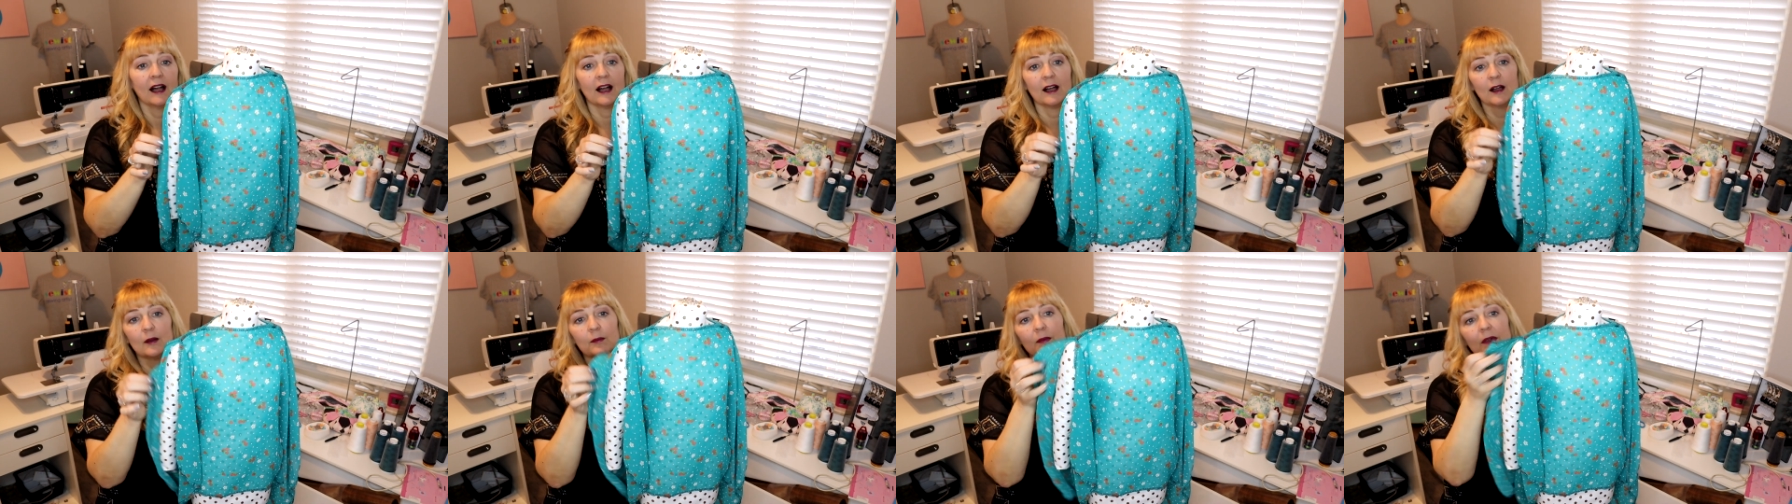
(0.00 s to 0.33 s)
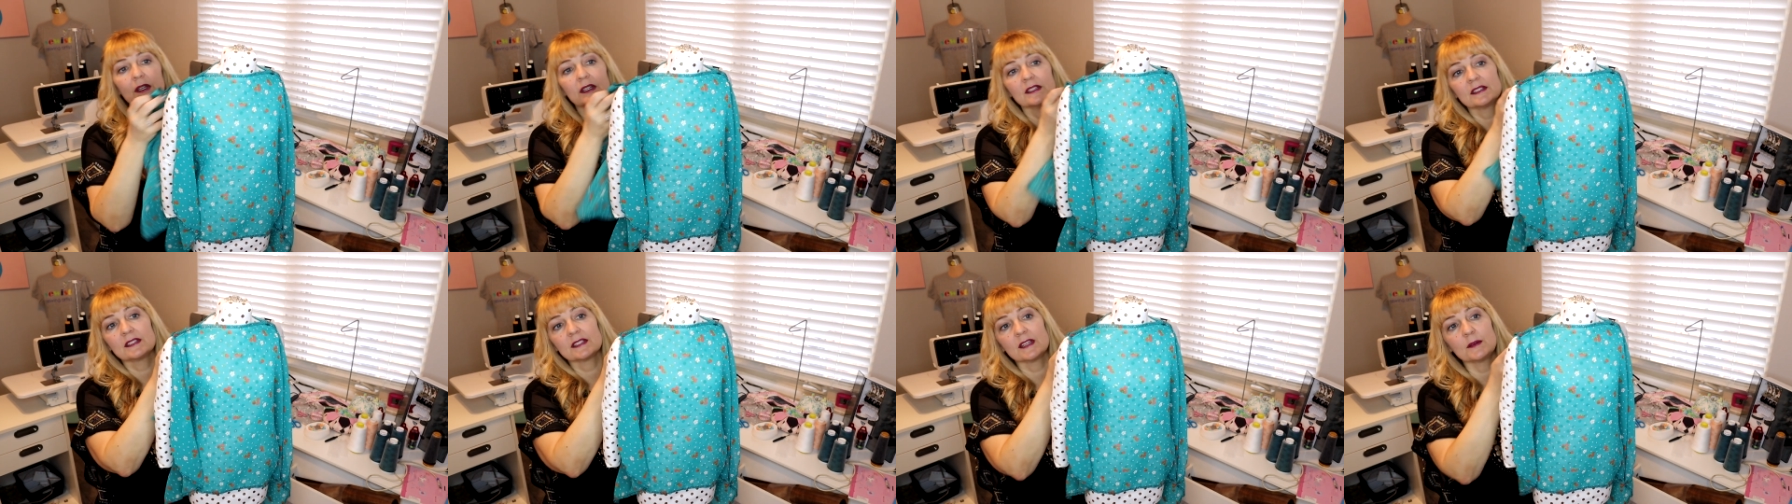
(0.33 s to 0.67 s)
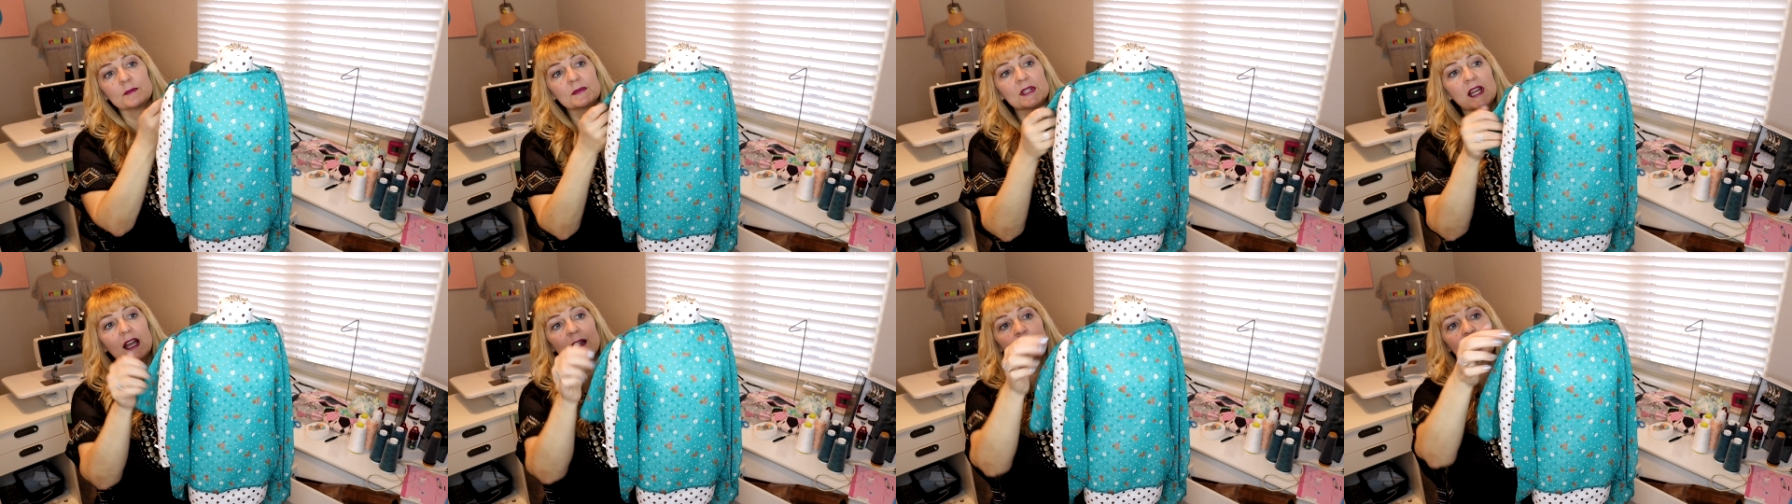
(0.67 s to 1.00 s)
Um,
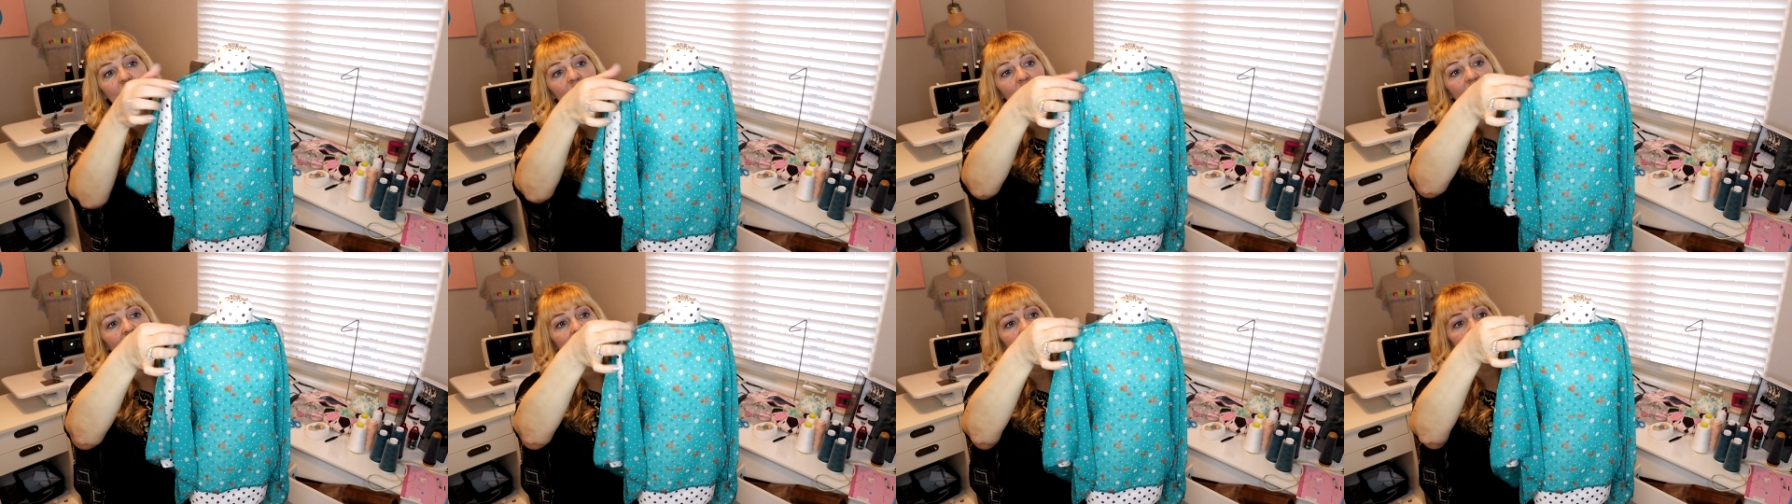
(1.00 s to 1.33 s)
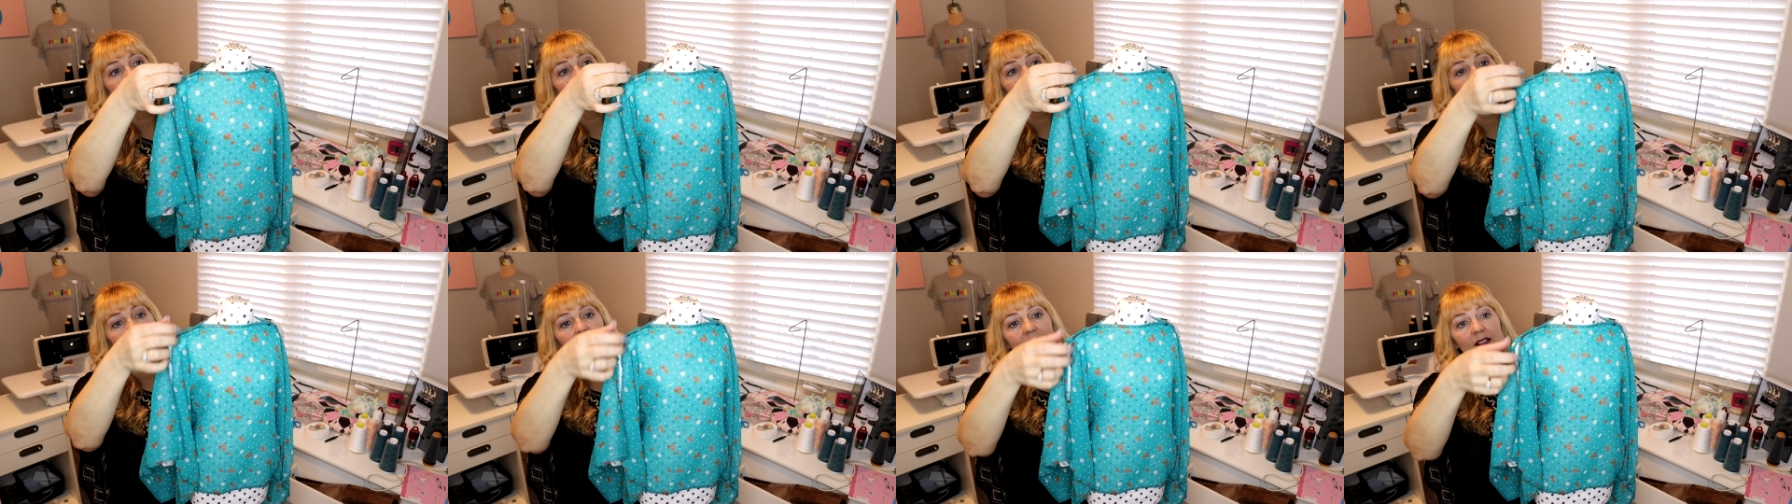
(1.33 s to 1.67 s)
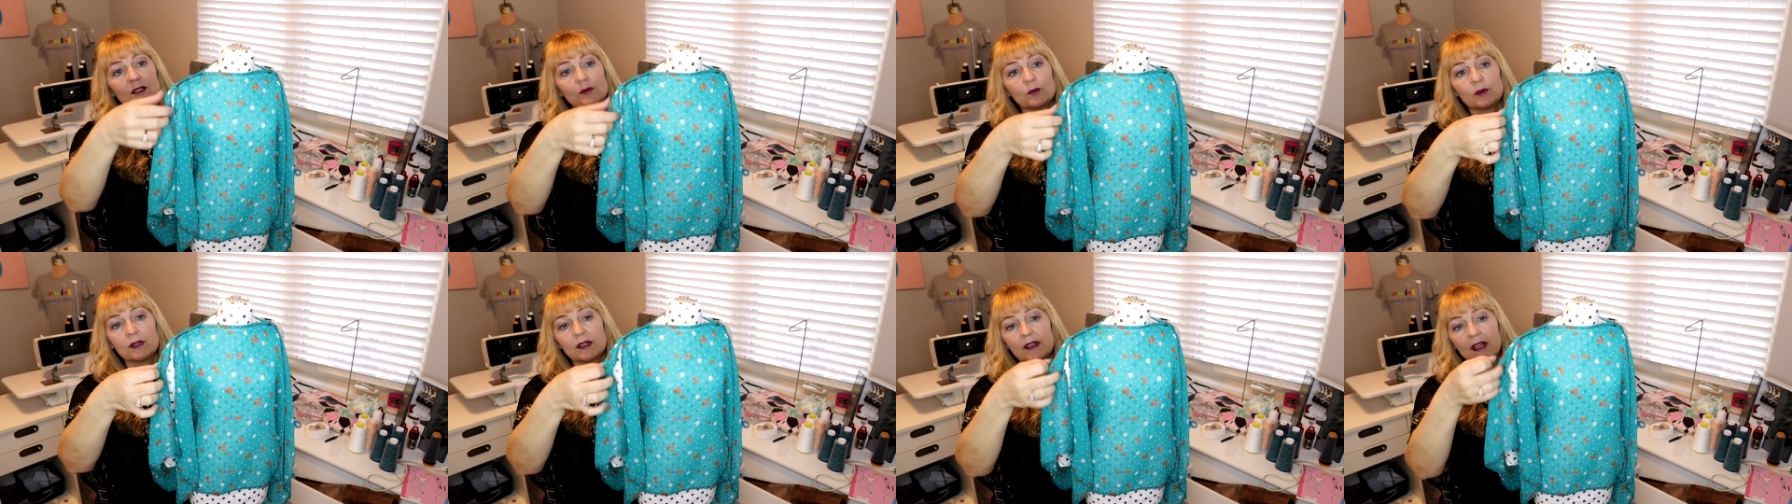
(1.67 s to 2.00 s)
sometimes you'll see
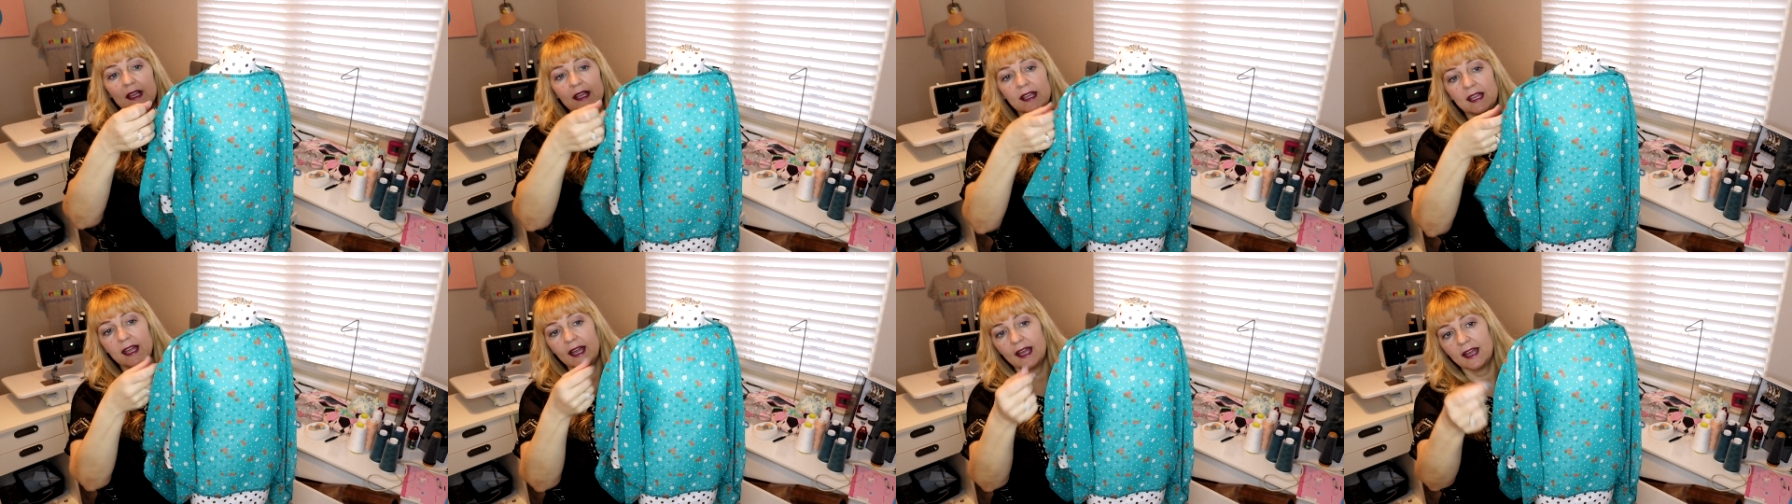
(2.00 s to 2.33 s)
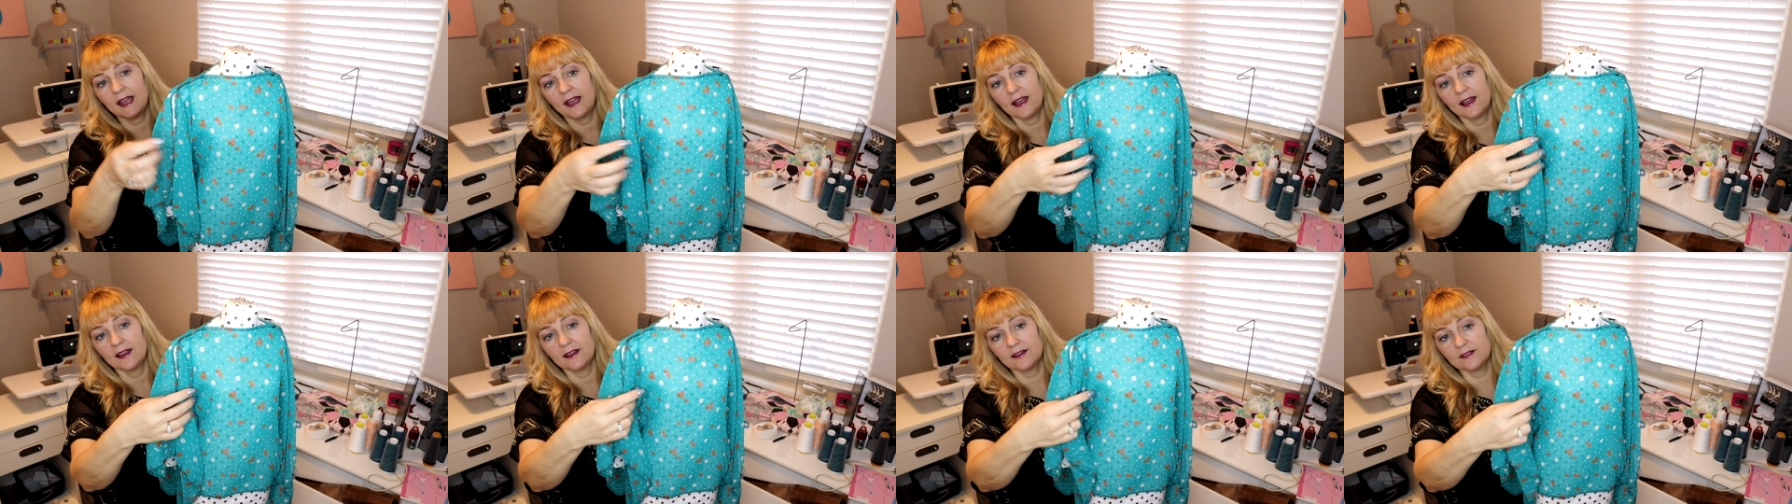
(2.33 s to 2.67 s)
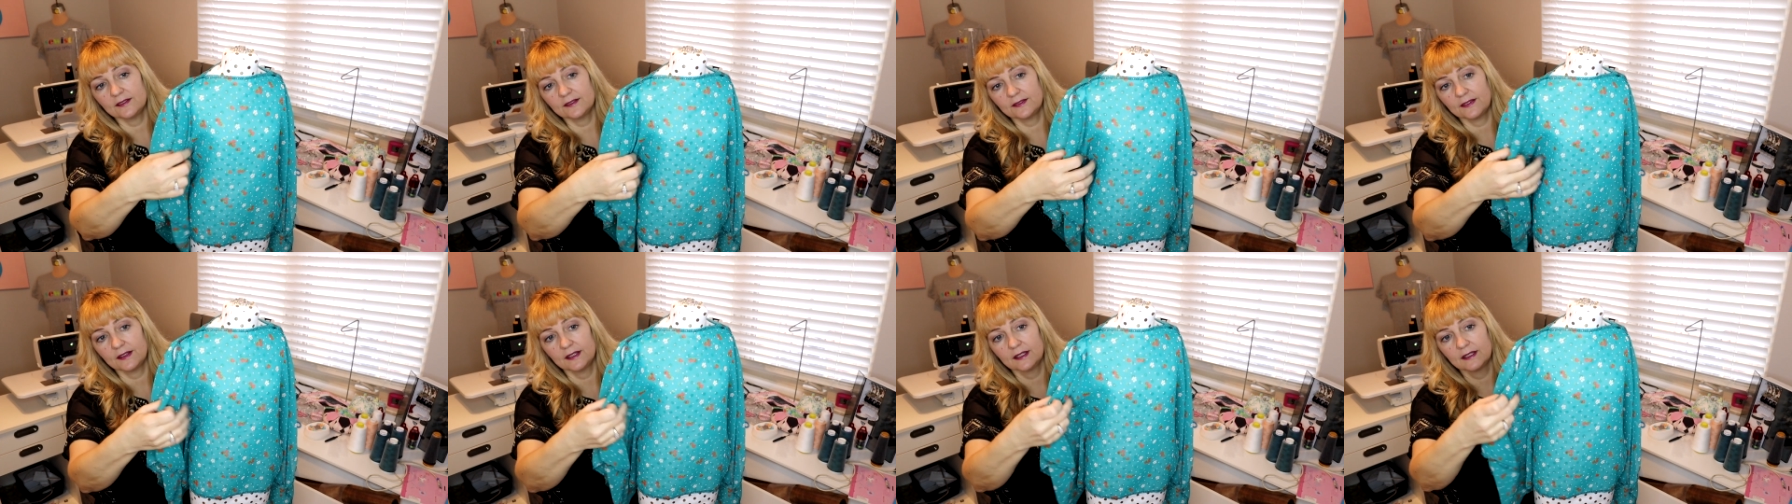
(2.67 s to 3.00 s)
these where they
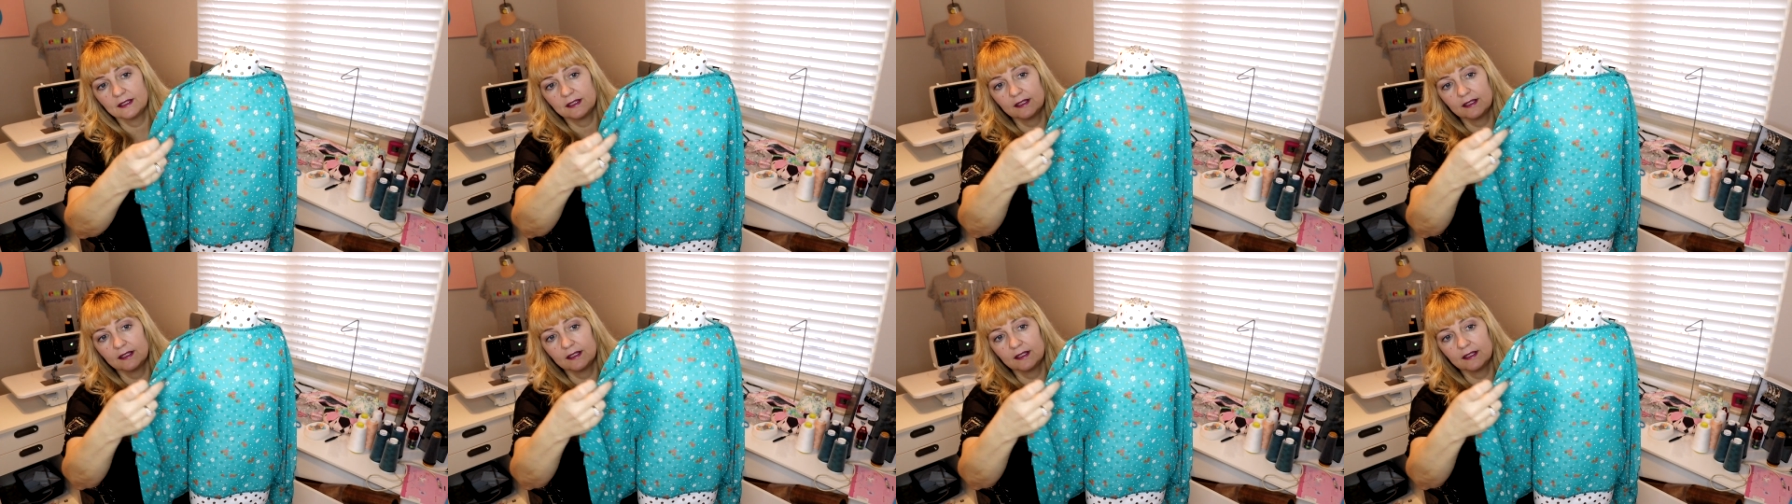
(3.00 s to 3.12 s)
have